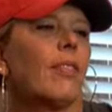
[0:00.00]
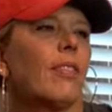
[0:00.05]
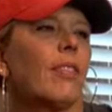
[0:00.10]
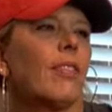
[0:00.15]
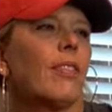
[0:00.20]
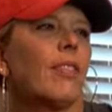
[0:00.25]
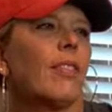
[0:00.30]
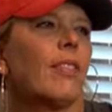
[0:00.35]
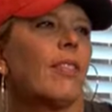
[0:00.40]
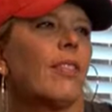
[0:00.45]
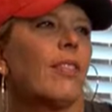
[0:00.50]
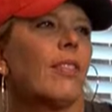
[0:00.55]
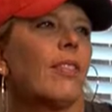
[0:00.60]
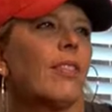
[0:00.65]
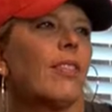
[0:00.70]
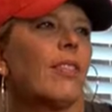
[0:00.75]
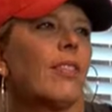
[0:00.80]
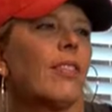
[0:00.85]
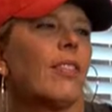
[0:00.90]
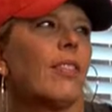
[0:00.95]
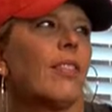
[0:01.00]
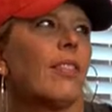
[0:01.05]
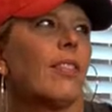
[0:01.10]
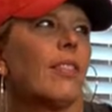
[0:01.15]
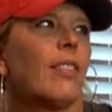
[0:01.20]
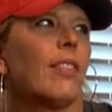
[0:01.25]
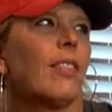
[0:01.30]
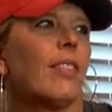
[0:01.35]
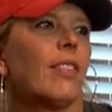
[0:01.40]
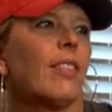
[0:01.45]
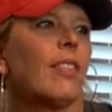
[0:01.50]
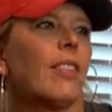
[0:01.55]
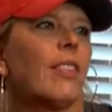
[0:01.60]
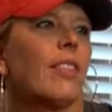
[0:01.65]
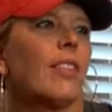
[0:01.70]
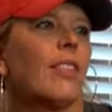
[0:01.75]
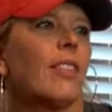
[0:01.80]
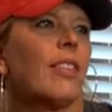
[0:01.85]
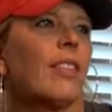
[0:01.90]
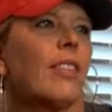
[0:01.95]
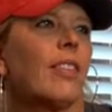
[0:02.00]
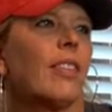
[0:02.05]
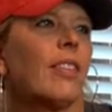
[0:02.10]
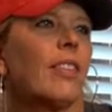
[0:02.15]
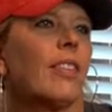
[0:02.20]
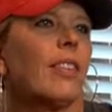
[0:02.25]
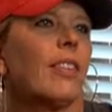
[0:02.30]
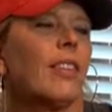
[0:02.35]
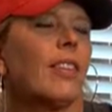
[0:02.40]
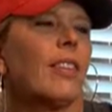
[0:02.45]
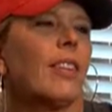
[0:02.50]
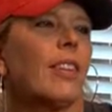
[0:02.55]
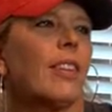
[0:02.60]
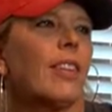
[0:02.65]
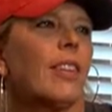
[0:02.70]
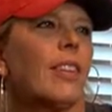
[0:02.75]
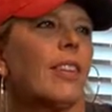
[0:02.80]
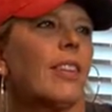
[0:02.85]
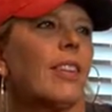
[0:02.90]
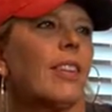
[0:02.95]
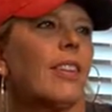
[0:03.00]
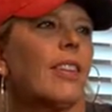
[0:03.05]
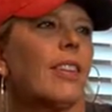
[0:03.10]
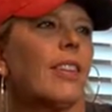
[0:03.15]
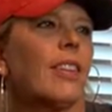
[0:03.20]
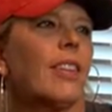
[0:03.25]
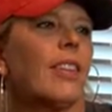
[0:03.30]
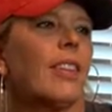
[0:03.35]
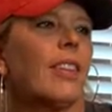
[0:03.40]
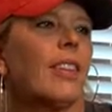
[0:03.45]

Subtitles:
This person isn't speaking.